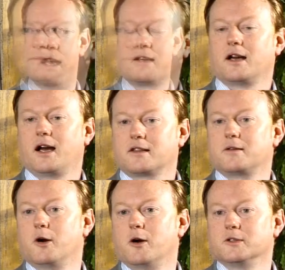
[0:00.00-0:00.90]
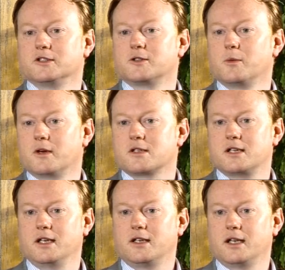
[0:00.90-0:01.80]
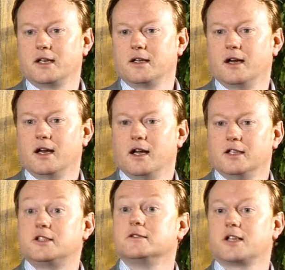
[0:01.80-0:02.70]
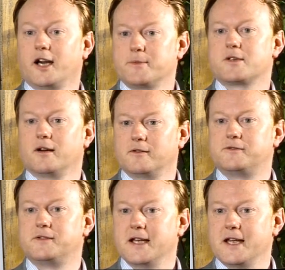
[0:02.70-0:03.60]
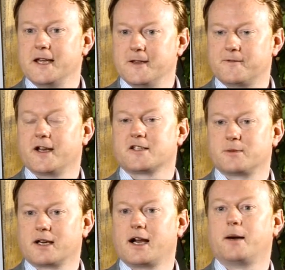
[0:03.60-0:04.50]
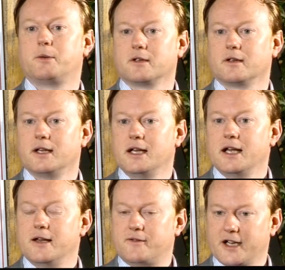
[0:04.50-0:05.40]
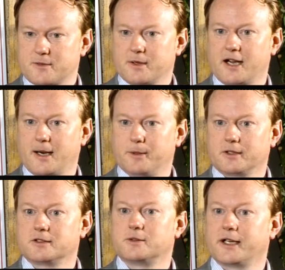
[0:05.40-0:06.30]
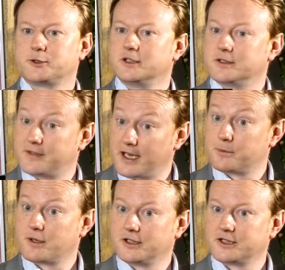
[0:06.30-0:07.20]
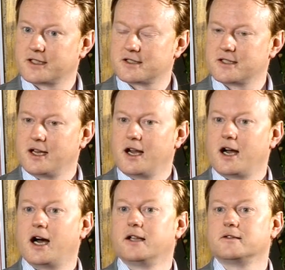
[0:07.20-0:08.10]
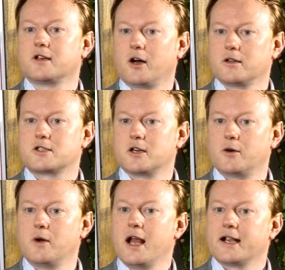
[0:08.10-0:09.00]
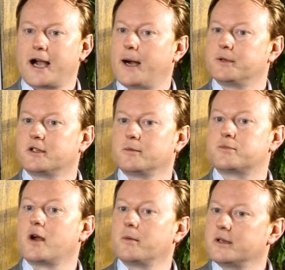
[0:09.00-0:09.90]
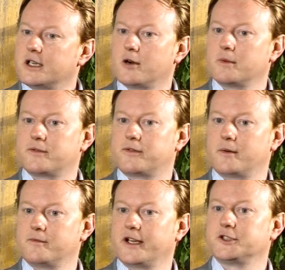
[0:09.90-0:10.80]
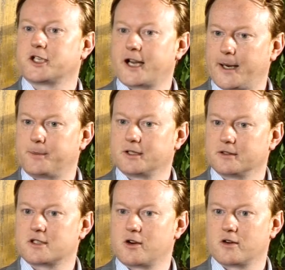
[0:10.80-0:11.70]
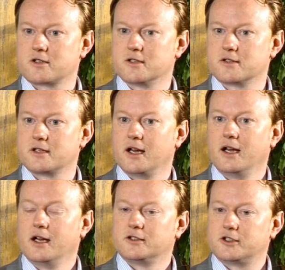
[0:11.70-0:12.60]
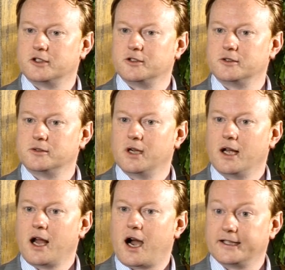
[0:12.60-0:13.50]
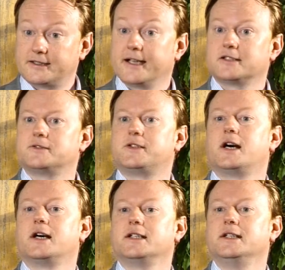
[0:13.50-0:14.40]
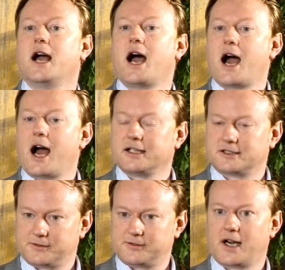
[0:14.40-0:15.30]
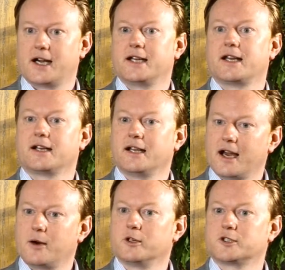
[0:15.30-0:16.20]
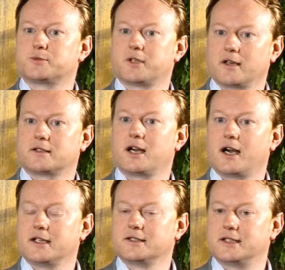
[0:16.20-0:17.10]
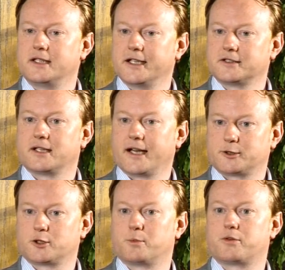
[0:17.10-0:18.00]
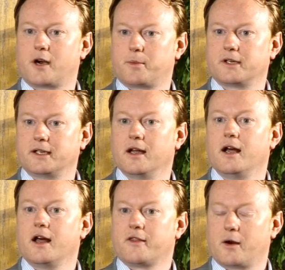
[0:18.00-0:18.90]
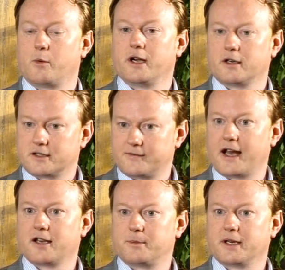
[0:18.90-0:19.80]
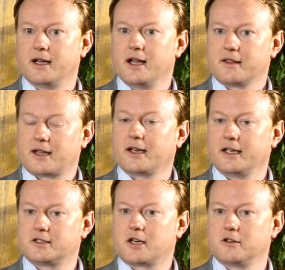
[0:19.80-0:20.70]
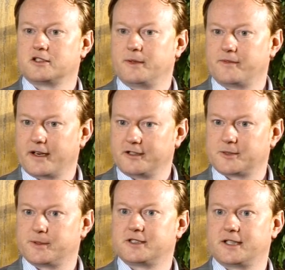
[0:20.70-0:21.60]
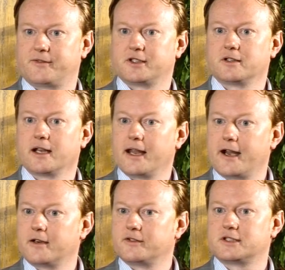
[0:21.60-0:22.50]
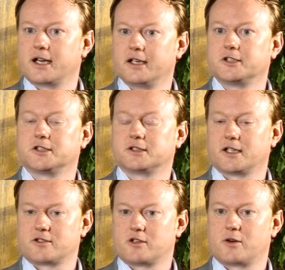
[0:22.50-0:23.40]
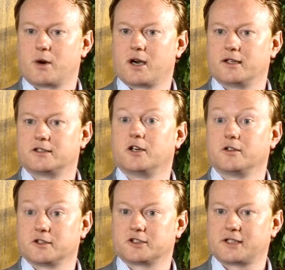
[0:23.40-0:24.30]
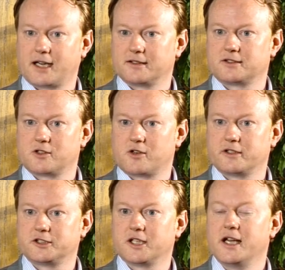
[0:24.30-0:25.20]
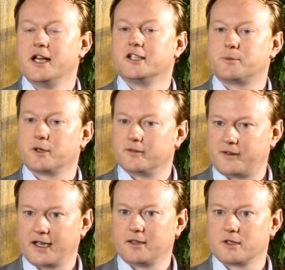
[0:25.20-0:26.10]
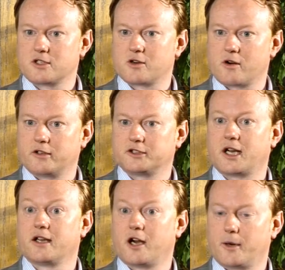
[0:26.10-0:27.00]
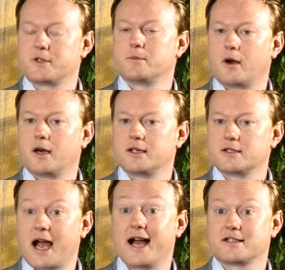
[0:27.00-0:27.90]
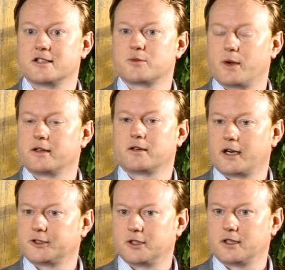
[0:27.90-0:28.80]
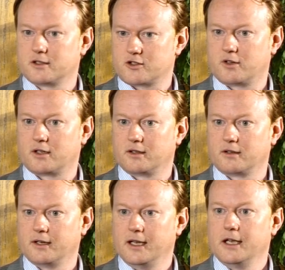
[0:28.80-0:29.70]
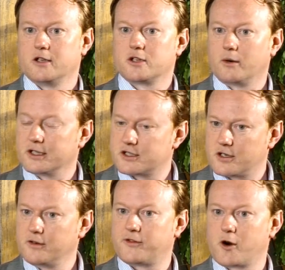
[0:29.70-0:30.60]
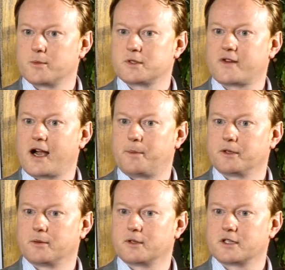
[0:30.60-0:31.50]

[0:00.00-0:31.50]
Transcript: At the moment, we're seeking two types of investment capital. Investment capital to actually develop projects, and also capital probably coming from venture capital sources to identify and define and allow us productize the intellectual property that we are developing. That is going to be very specific to the layer of intelligence that's required to understand storage, to put a value on storage and optimize assets when they're actually constructed. So it's two forms of capital